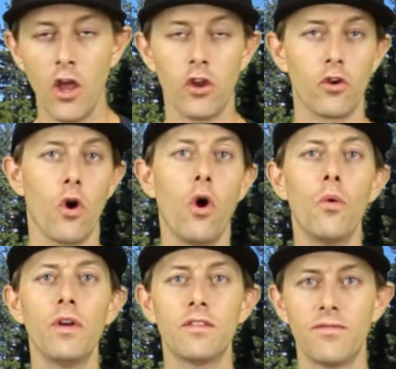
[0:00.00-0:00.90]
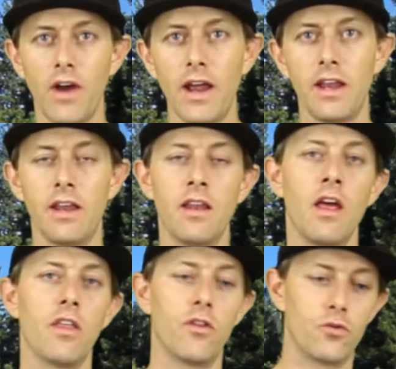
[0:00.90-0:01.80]
You're always fighting
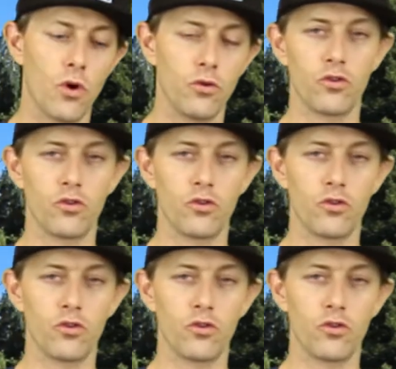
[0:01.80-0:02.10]
the drone's